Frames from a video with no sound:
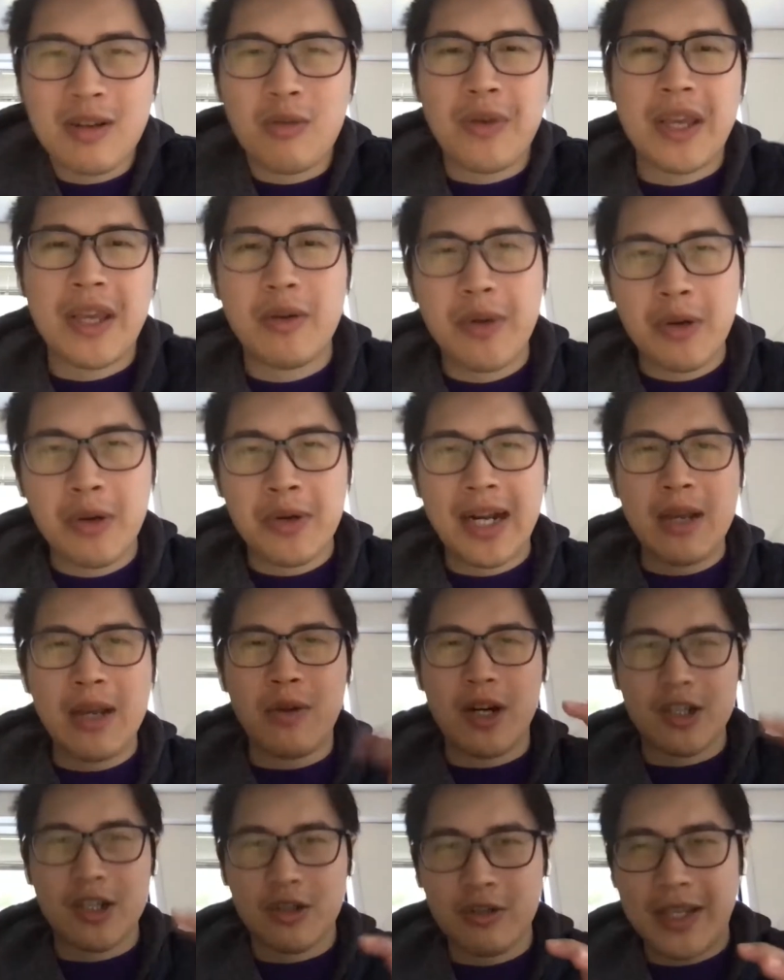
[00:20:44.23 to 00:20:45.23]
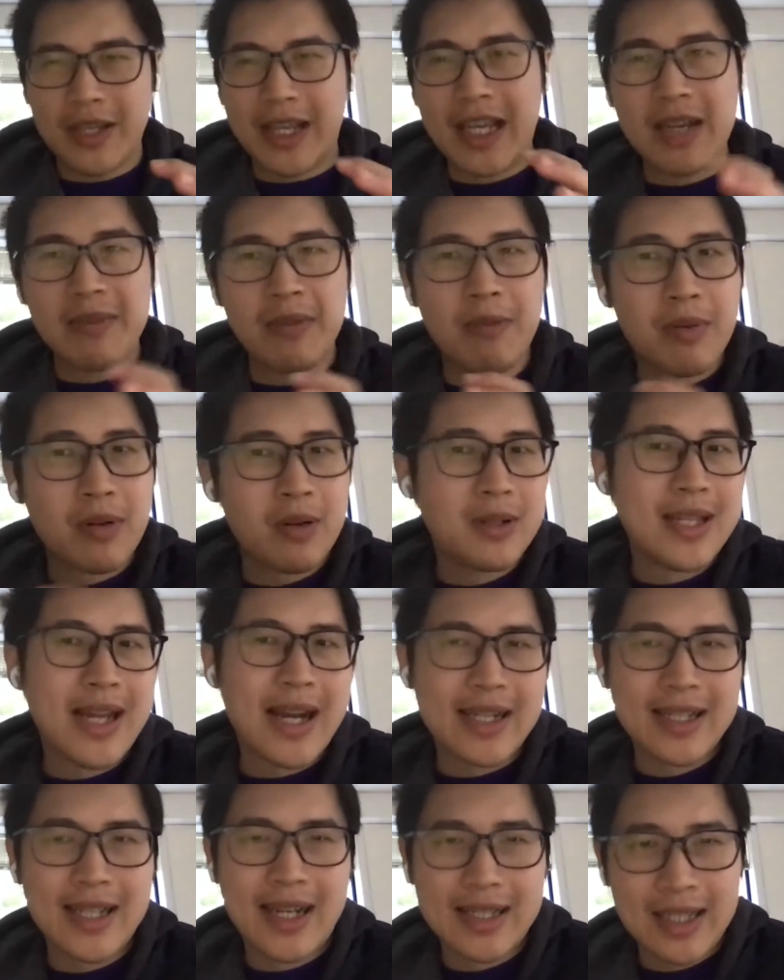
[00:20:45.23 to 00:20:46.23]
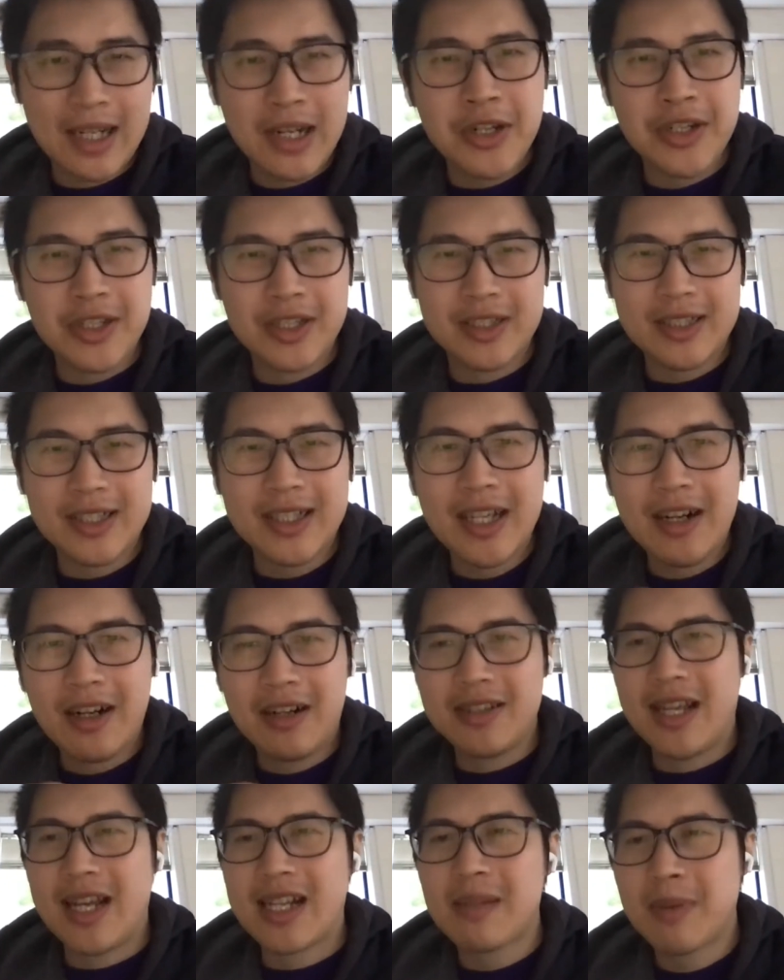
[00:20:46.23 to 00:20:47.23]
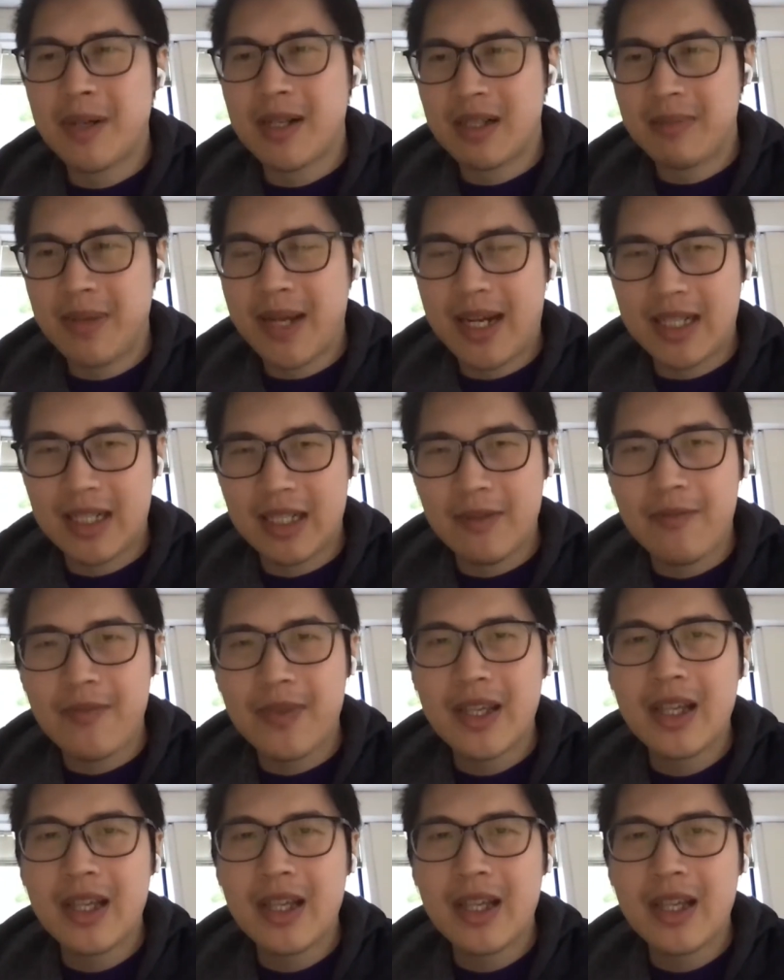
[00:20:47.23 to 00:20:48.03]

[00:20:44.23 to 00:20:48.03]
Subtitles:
we really want to enable productization on that perspective.